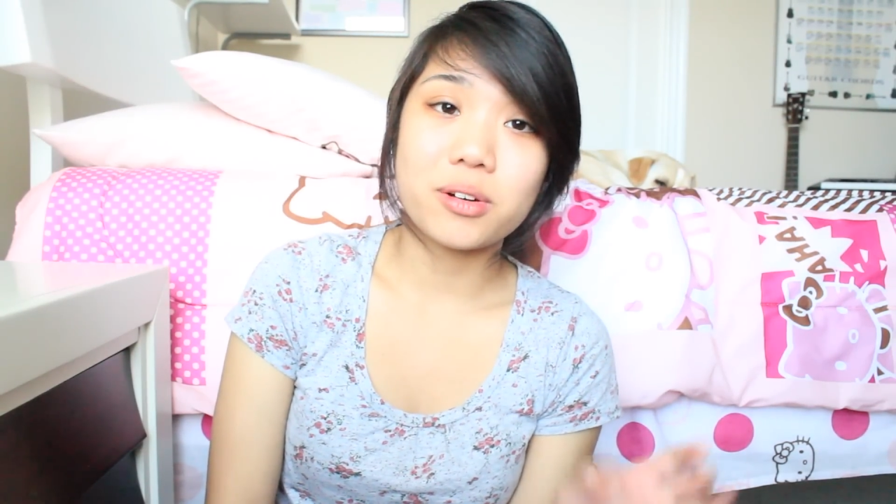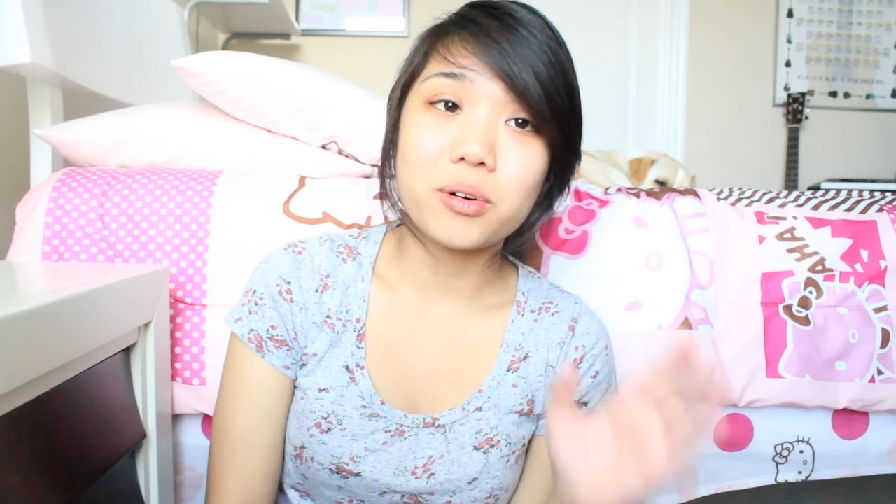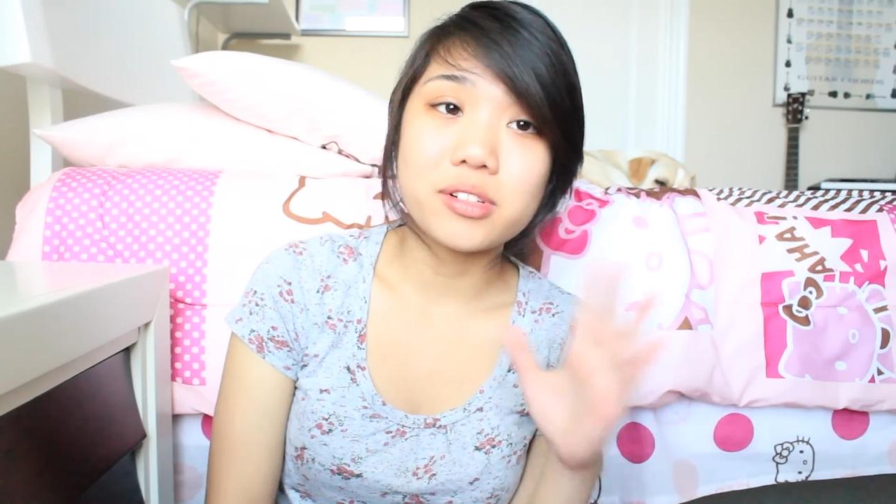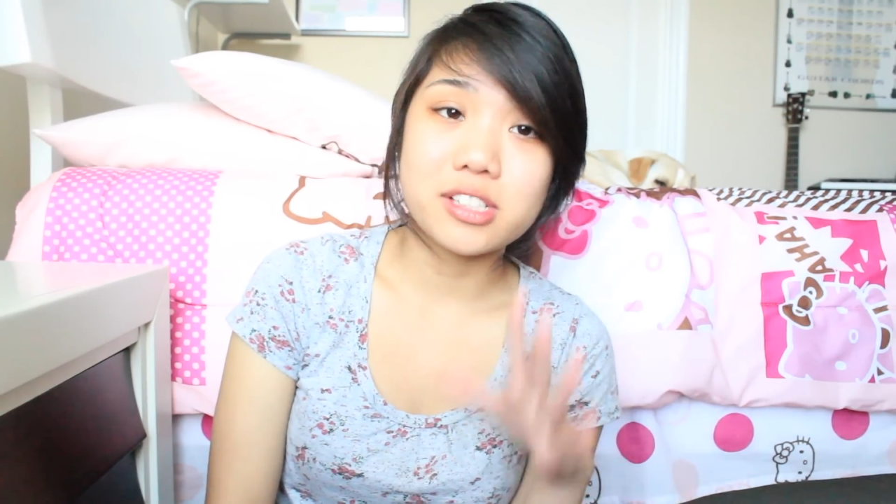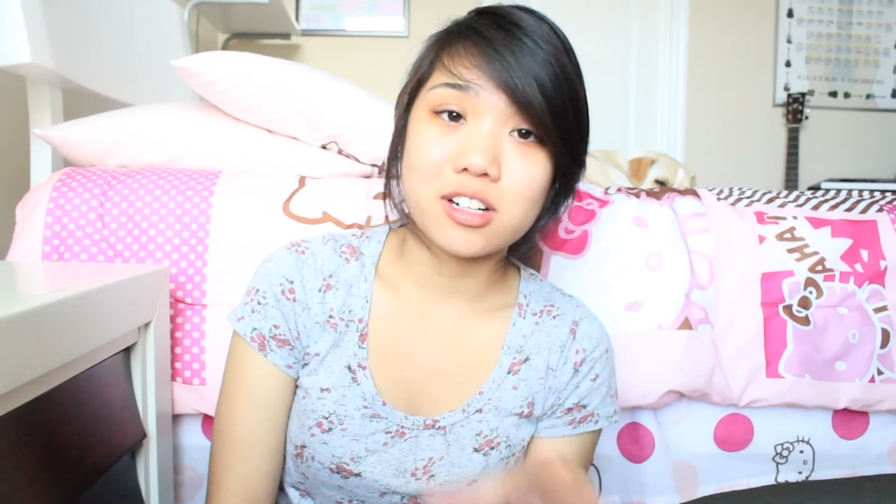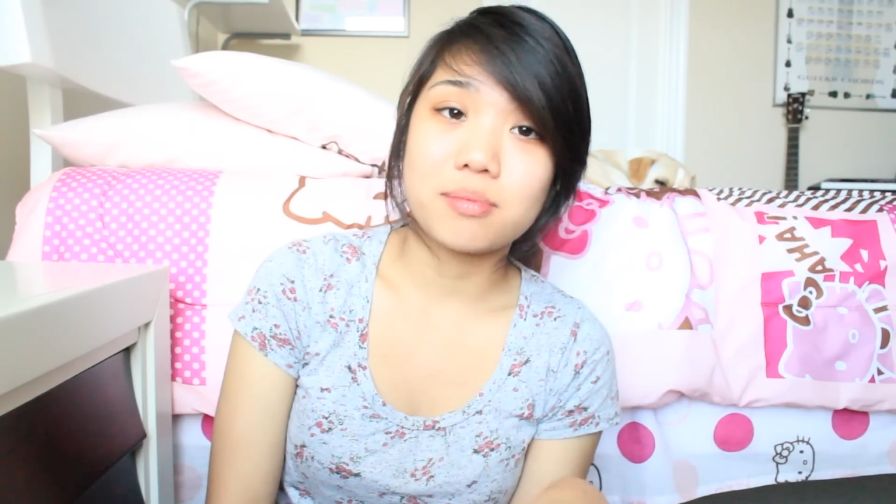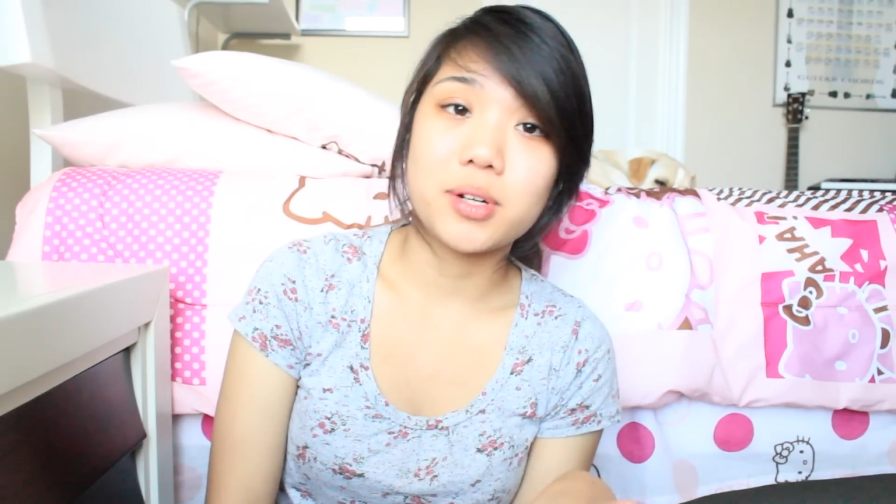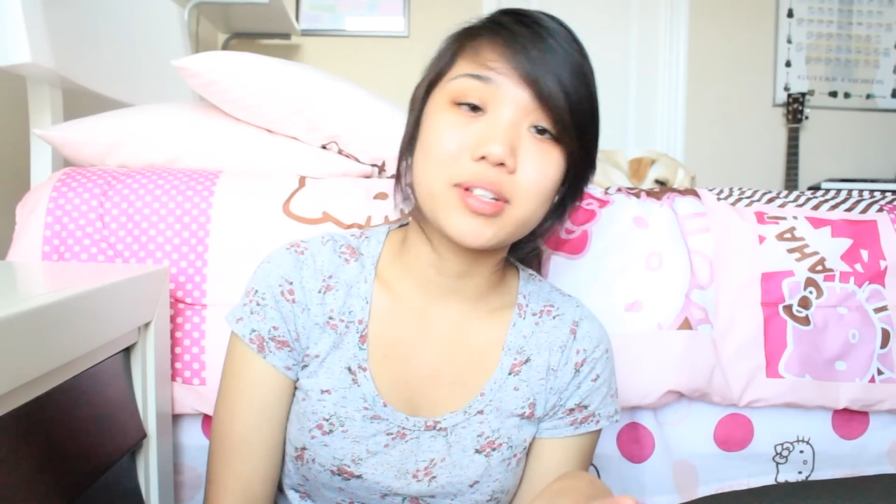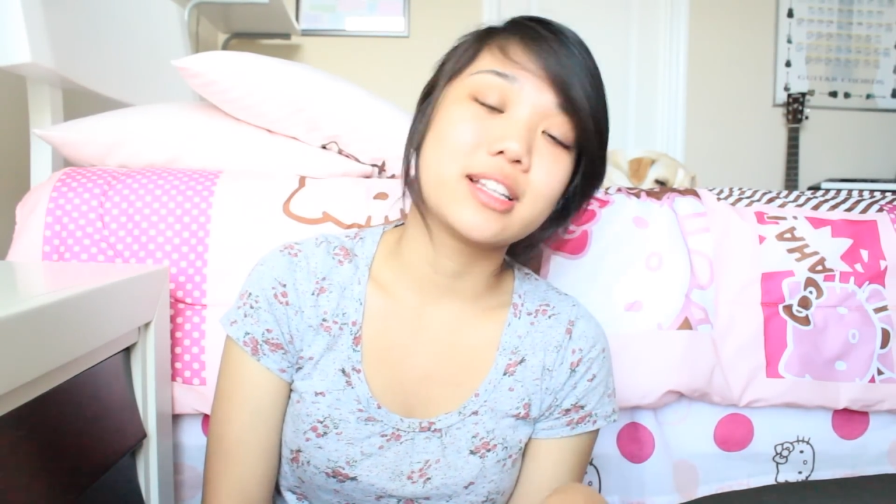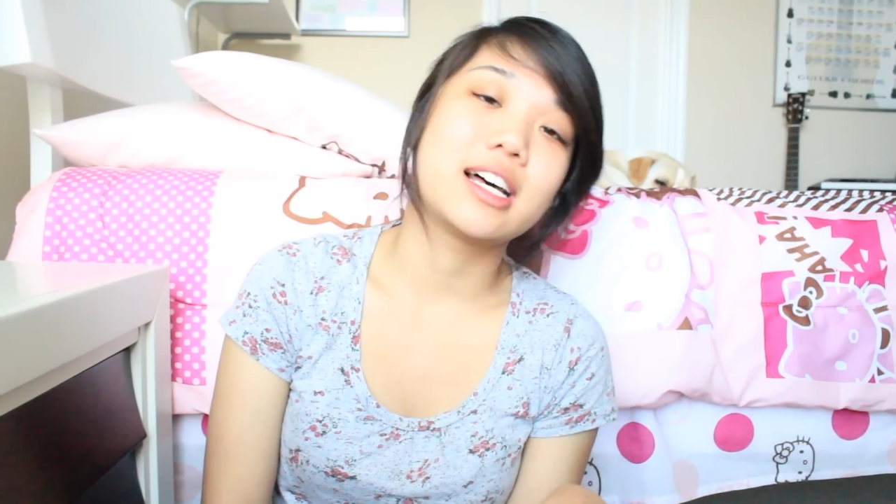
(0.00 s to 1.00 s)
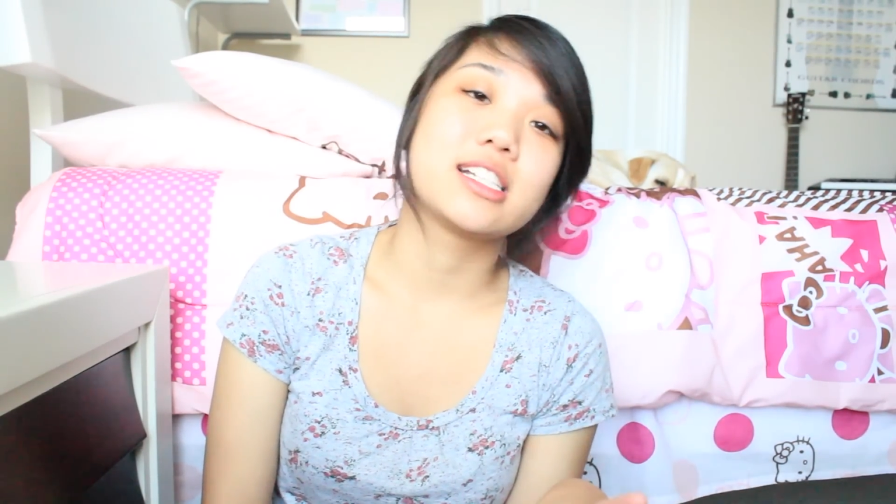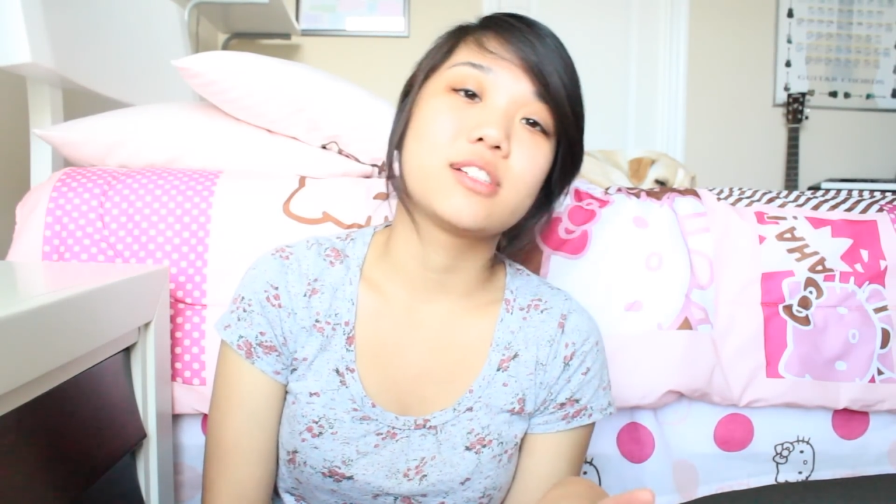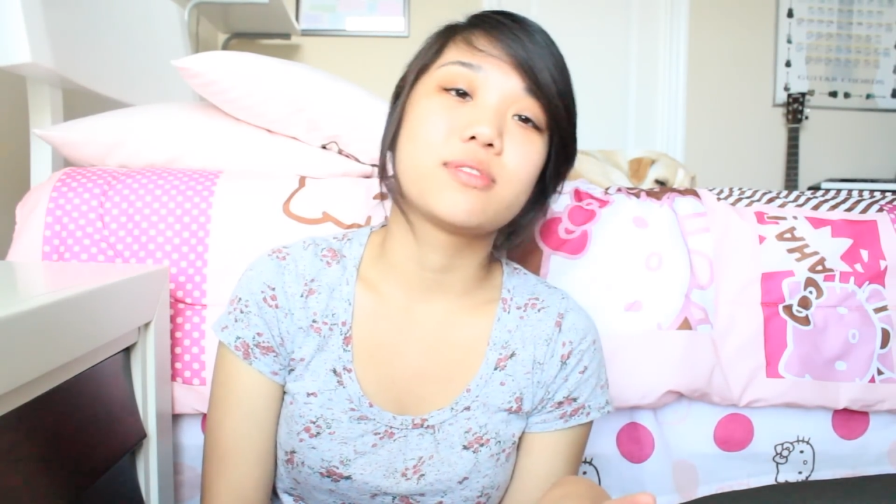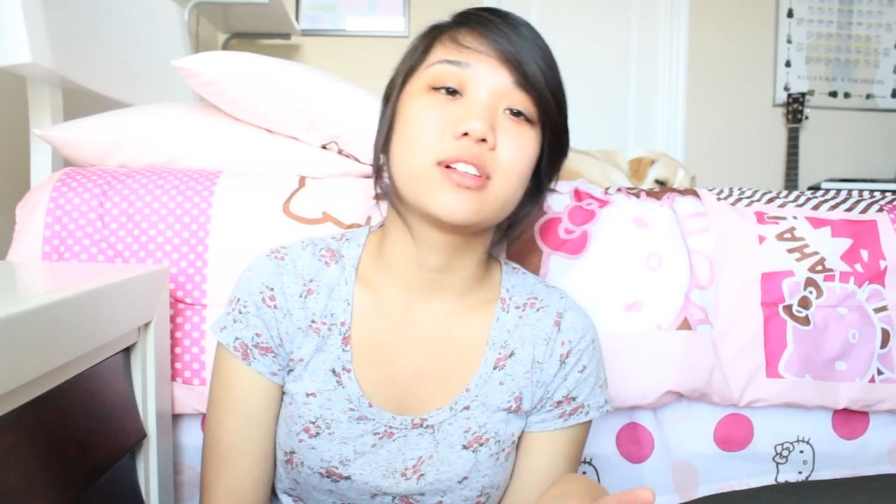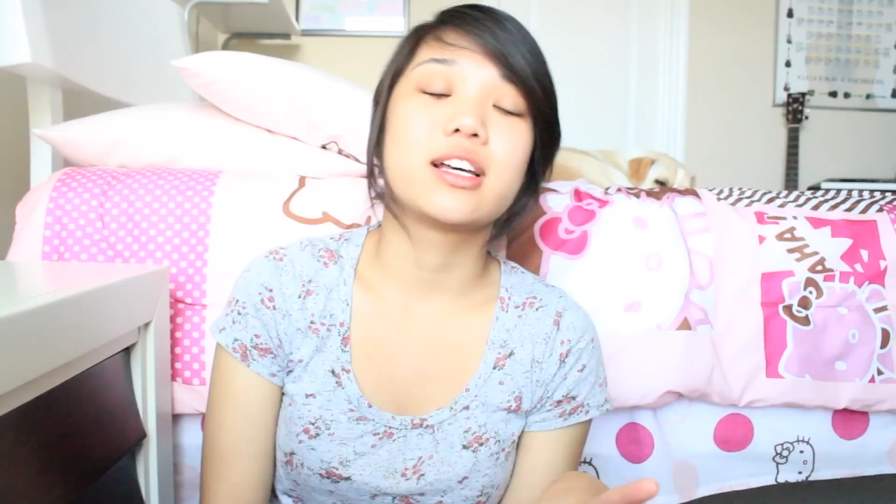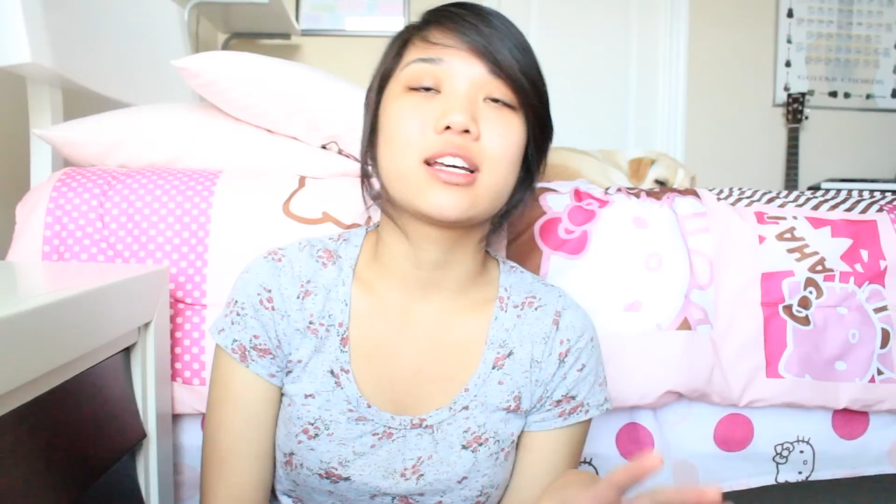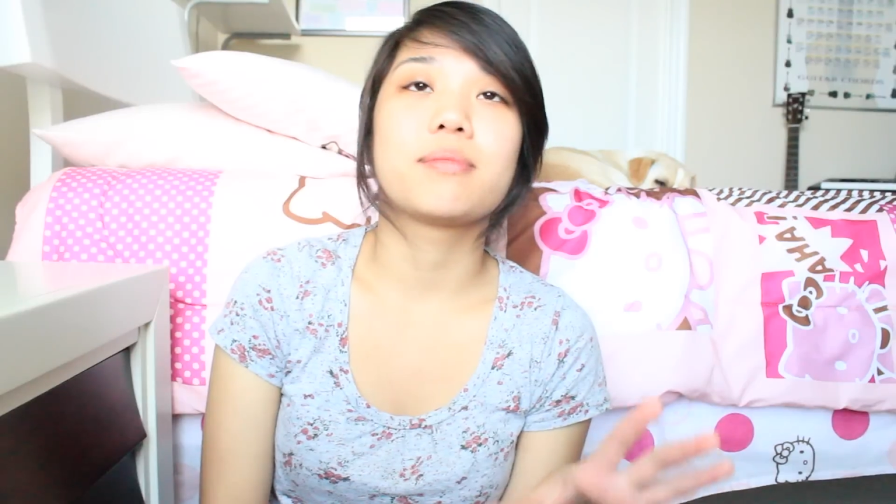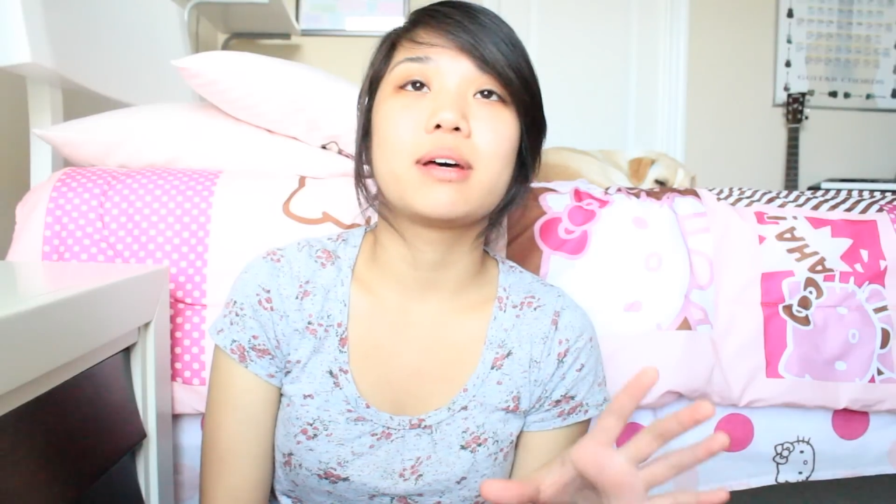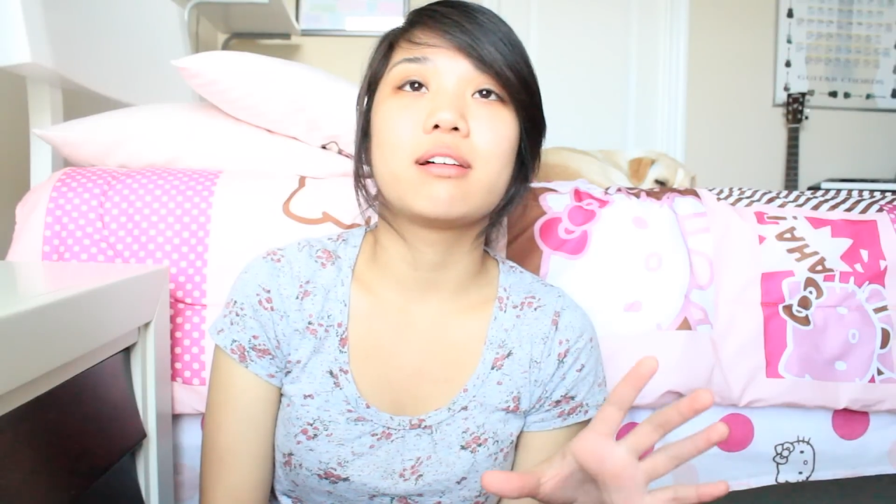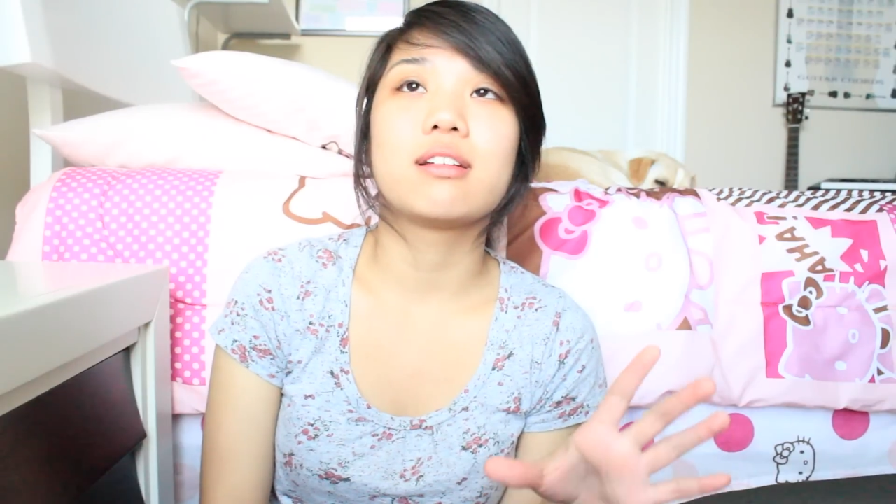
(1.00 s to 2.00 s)
the whole ceremony lasted for like
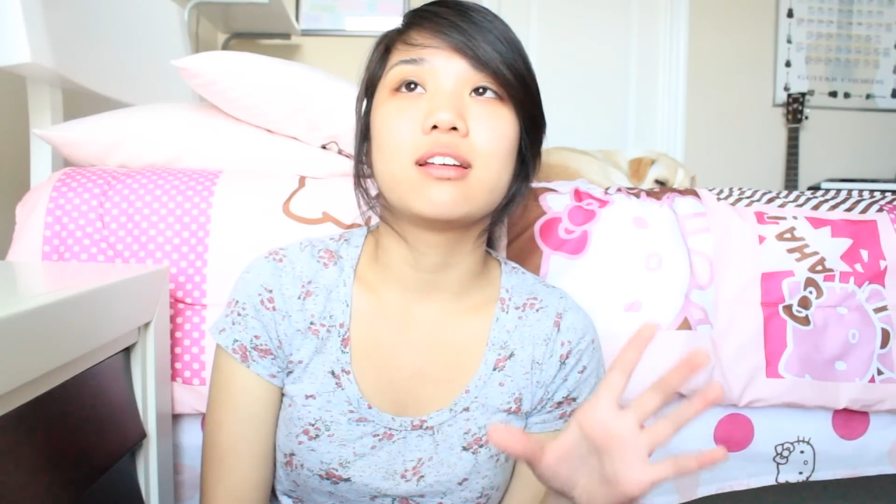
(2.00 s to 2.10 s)
about